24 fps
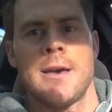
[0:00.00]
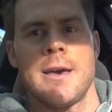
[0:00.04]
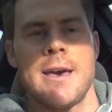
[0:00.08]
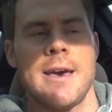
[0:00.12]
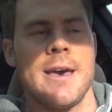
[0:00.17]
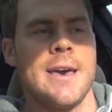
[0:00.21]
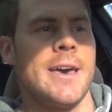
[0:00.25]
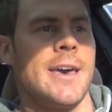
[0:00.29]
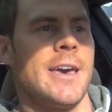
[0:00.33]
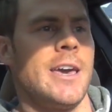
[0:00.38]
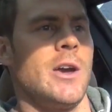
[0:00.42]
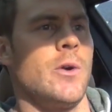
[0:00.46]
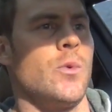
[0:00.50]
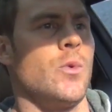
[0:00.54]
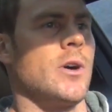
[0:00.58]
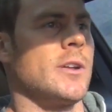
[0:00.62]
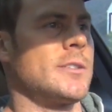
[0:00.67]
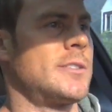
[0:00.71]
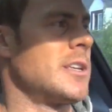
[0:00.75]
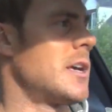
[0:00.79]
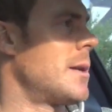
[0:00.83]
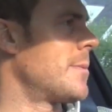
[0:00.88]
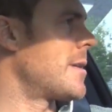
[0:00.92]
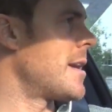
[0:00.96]
Hey,
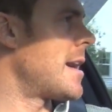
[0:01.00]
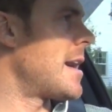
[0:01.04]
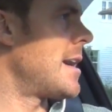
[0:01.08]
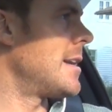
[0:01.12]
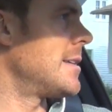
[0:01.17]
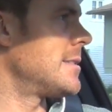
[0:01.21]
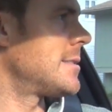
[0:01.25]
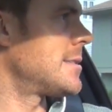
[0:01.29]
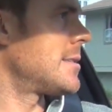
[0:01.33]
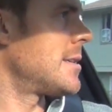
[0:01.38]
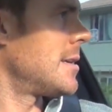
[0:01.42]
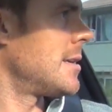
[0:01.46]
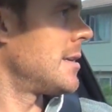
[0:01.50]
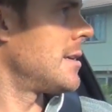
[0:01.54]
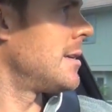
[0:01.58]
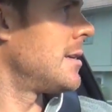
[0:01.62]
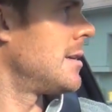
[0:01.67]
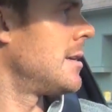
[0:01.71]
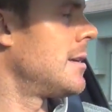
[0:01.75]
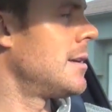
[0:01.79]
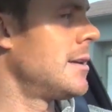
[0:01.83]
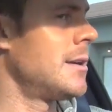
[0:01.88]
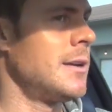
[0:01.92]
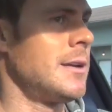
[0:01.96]
what's up, guys?
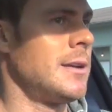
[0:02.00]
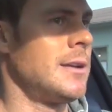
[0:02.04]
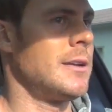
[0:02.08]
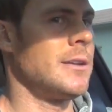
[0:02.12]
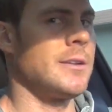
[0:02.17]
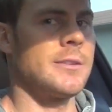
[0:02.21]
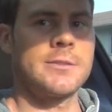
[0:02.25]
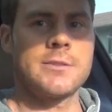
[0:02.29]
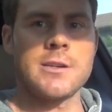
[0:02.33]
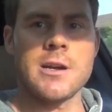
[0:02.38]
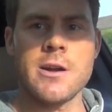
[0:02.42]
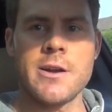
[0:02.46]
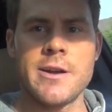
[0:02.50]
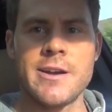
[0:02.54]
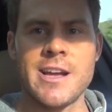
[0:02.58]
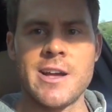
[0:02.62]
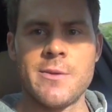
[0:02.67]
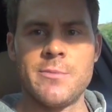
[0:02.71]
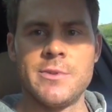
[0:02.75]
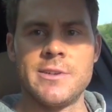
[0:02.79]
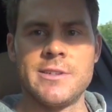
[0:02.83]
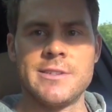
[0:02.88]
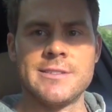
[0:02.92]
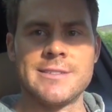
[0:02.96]
Sorry
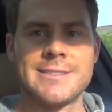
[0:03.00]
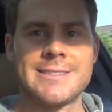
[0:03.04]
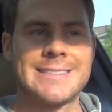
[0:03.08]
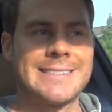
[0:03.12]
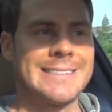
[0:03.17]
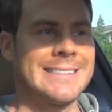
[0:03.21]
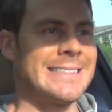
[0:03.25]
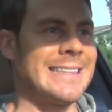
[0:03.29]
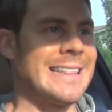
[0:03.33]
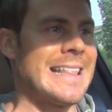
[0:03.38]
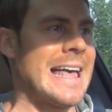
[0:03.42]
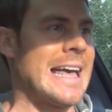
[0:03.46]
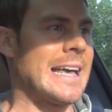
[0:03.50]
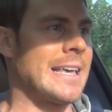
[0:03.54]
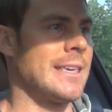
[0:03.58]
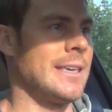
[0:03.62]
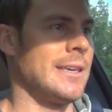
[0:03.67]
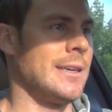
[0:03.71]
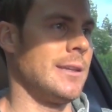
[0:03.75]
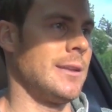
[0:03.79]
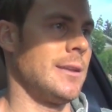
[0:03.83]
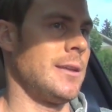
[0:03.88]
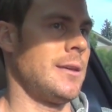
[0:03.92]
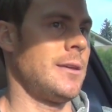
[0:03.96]
I've been
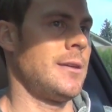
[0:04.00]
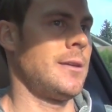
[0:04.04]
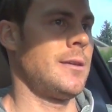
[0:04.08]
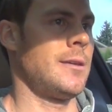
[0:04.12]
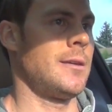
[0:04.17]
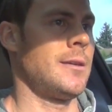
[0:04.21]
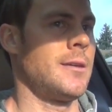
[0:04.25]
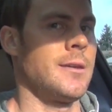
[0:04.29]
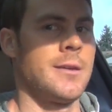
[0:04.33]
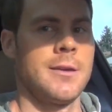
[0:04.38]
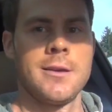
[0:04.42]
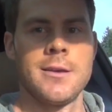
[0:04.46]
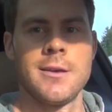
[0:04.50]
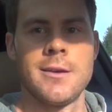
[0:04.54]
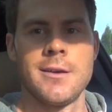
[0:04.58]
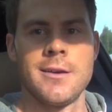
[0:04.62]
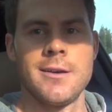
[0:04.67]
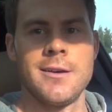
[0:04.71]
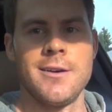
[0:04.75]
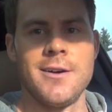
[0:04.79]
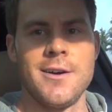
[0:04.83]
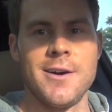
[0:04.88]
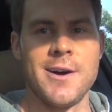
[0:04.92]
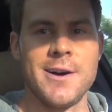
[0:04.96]
slacking
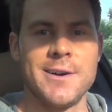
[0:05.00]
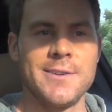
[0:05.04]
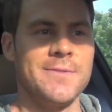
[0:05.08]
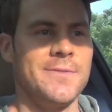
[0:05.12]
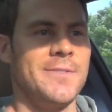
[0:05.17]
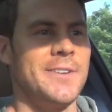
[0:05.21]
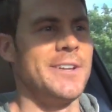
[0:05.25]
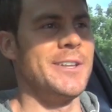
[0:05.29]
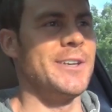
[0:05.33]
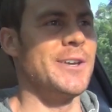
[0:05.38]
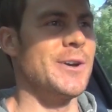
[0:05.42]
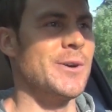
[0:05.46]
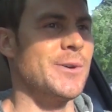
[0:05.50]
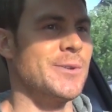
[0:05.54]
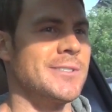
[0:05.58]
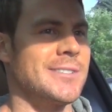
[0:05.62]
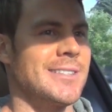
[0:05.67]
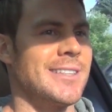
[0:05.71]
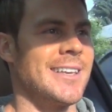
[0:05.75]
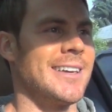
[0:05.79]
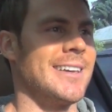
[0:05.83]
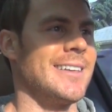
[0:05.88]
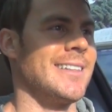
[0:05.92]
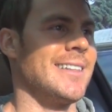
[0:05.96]
on
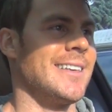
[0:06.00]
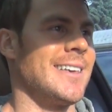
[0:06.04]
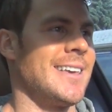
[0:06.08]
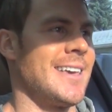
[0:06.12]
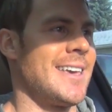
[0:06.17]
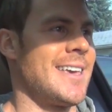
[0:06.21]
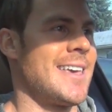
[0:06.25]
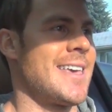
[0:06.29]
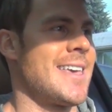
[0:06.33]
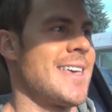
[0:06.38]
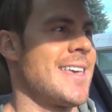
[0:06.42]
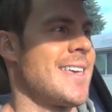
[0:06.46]
videos lately.